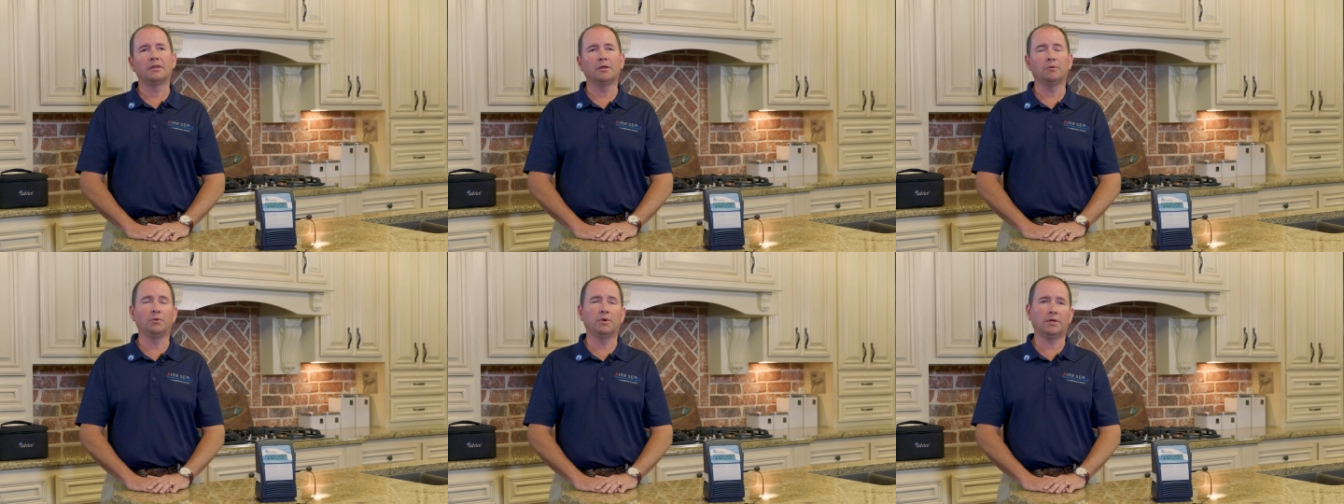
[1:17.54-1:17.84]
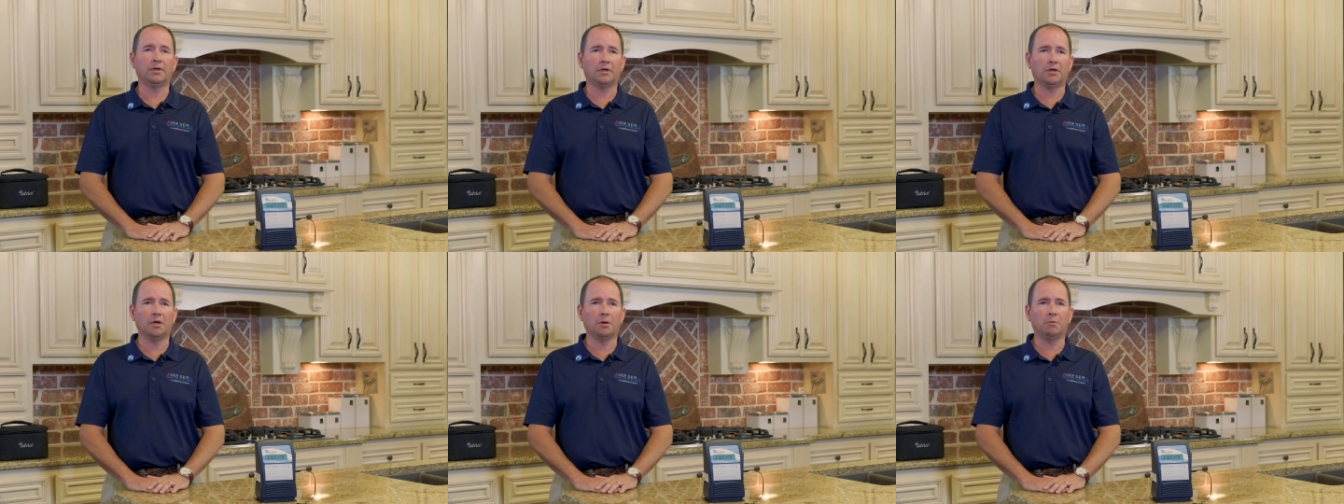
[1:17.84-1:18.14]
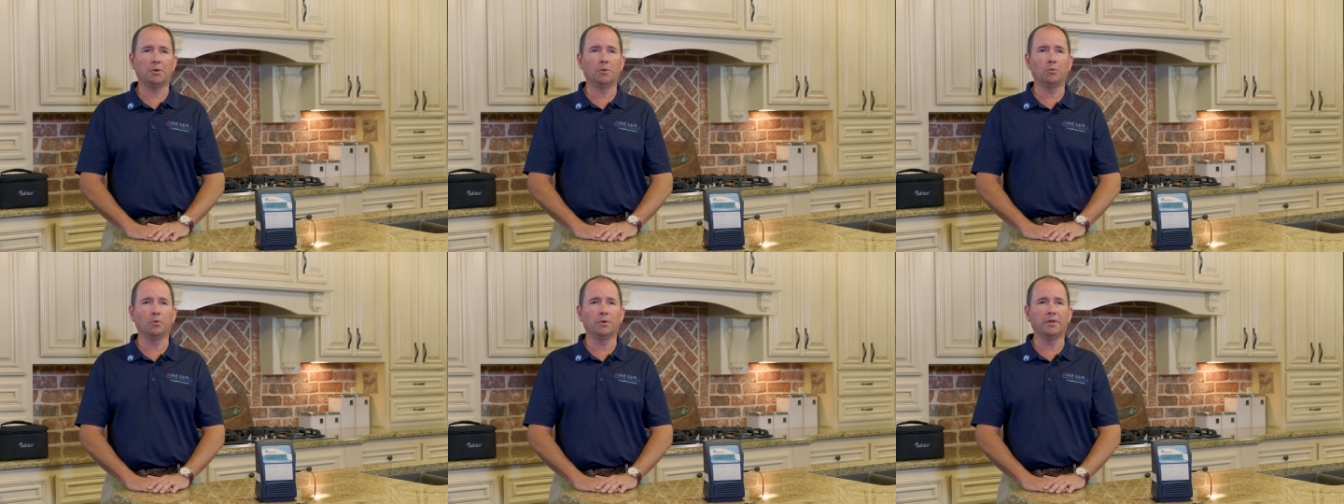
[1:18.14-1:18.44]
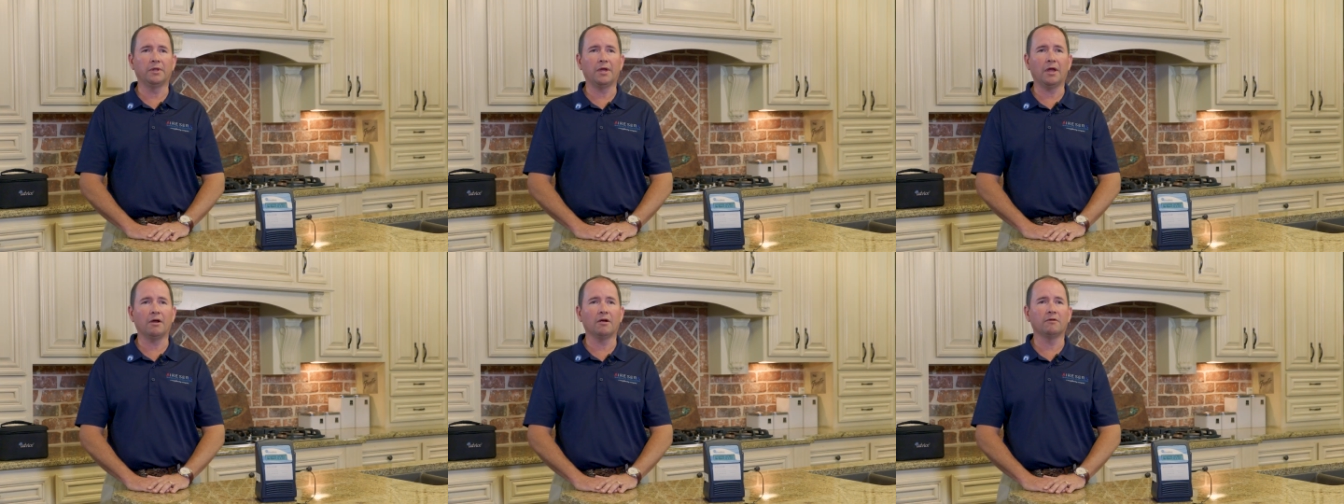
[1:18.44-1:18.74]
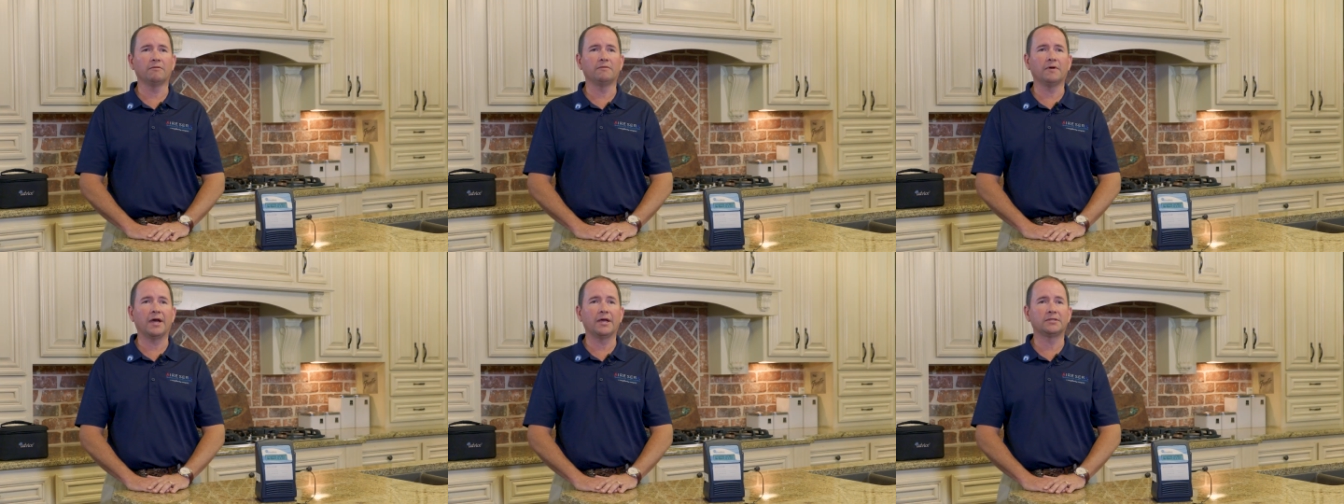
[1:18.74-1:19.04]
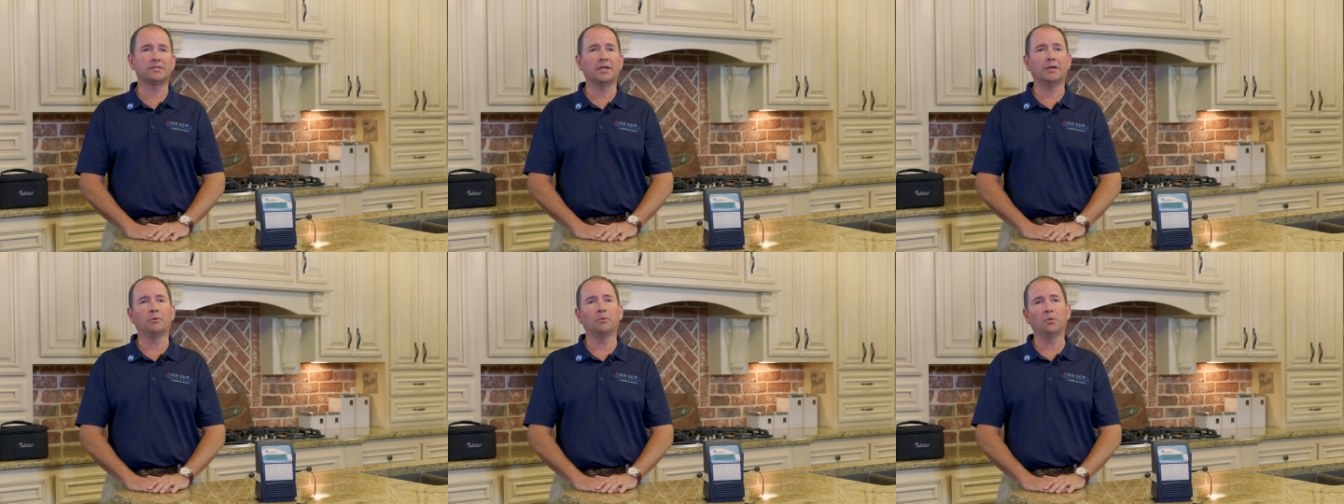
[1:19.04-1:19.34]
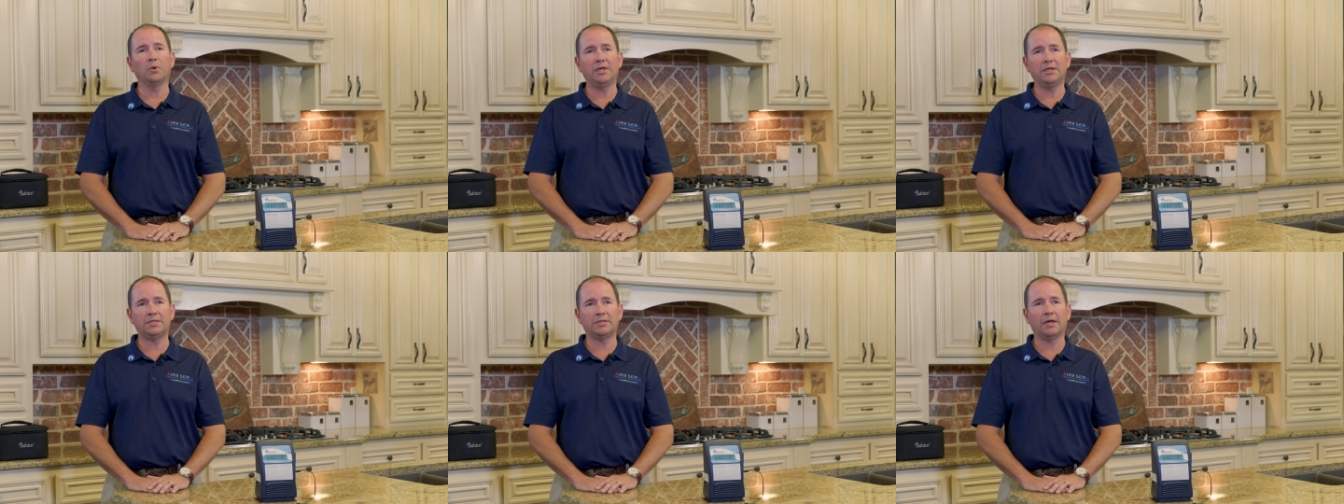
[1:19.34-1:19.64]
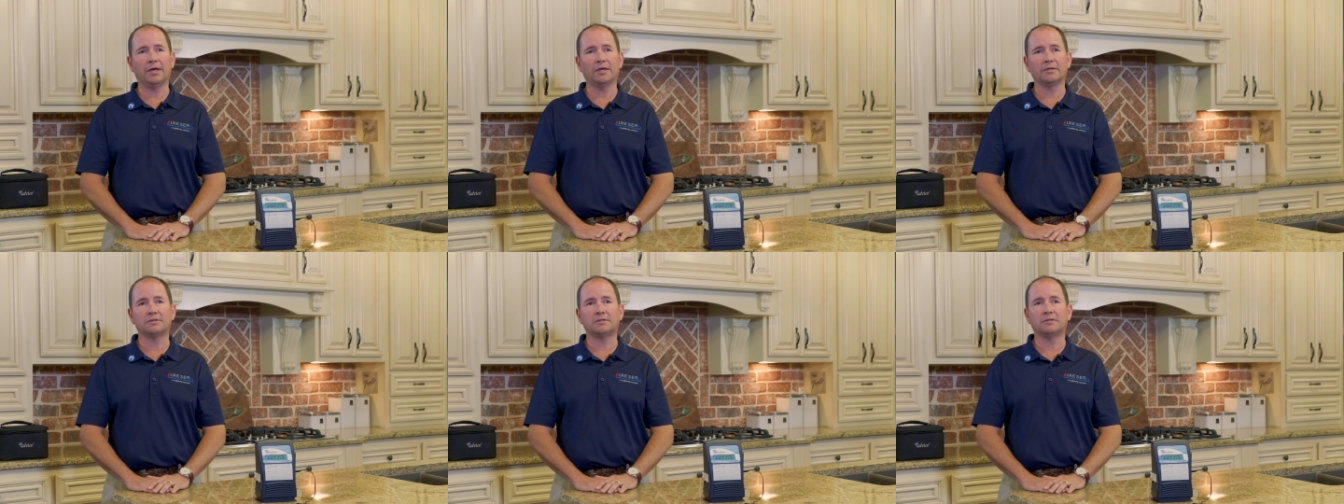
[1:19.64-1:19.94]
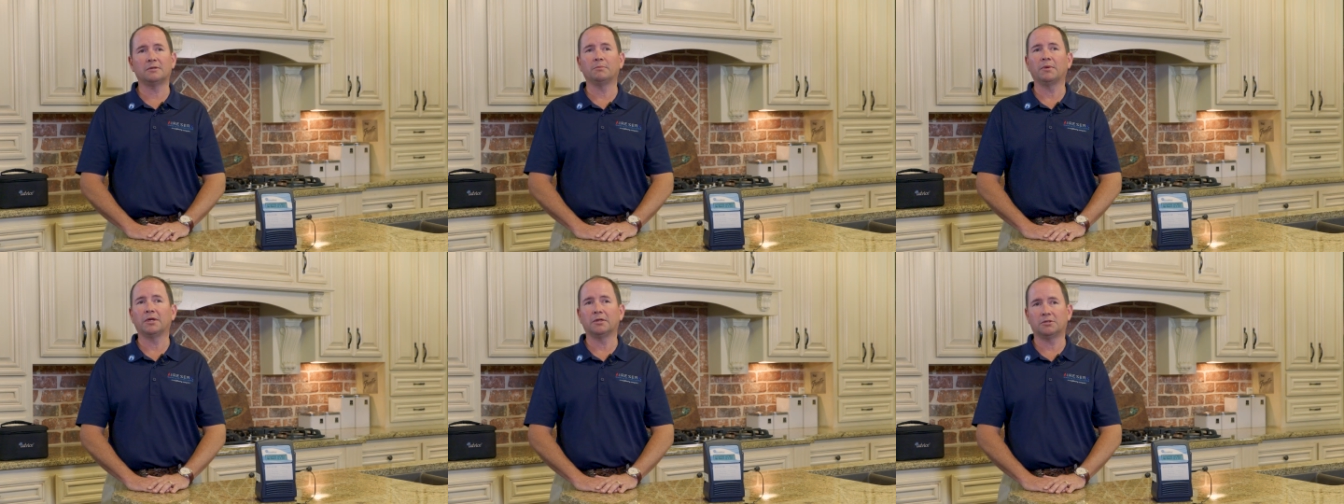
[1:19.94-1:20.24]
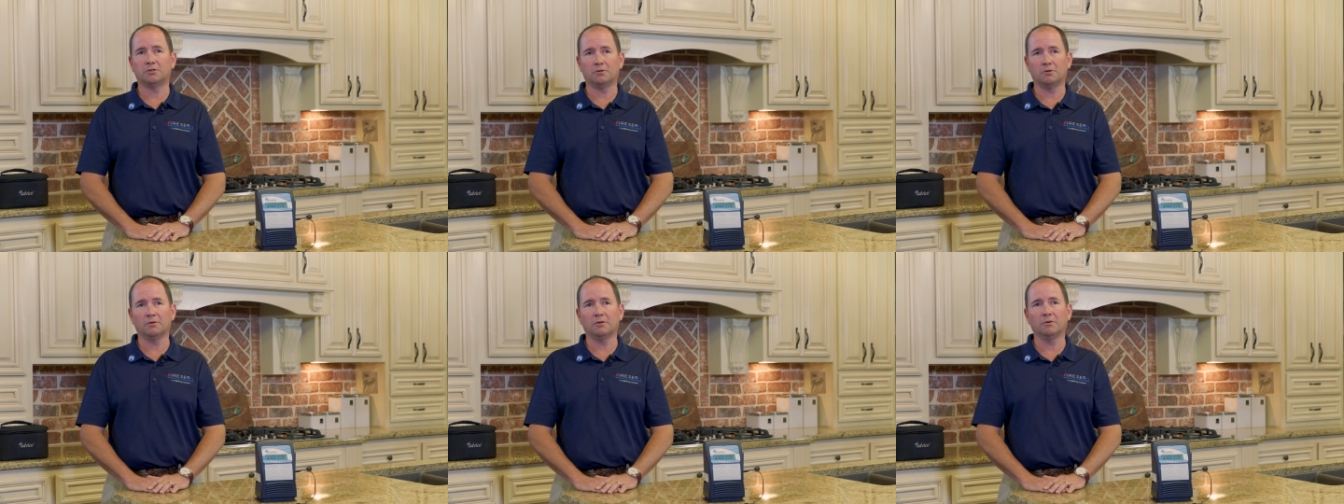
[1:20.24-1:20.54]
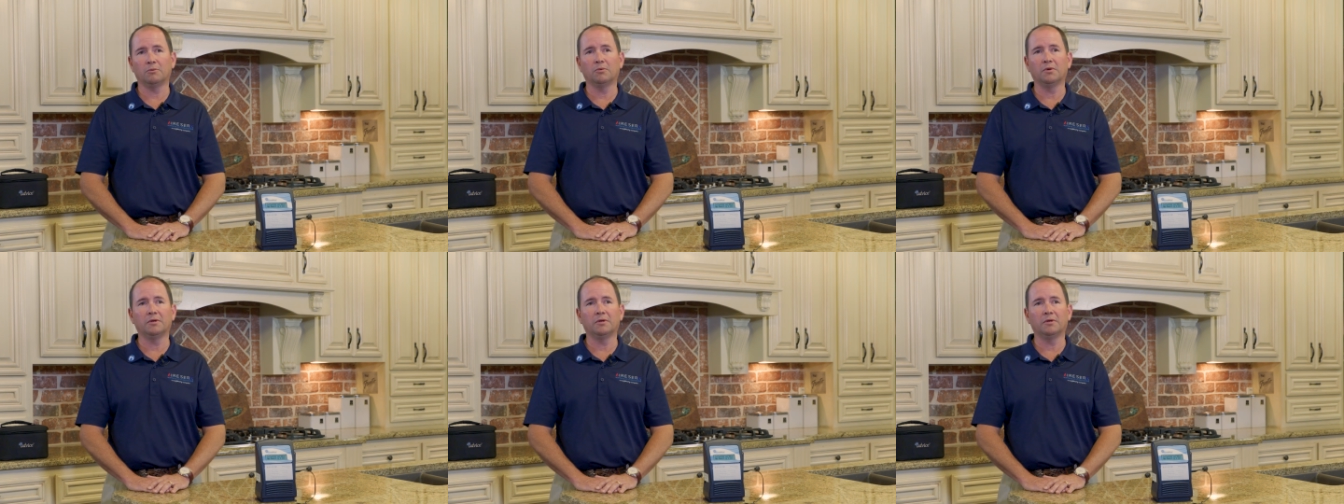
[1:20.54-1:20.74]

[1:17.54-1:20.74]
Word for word: then we can come in with the AirAdvice and retest to make sure that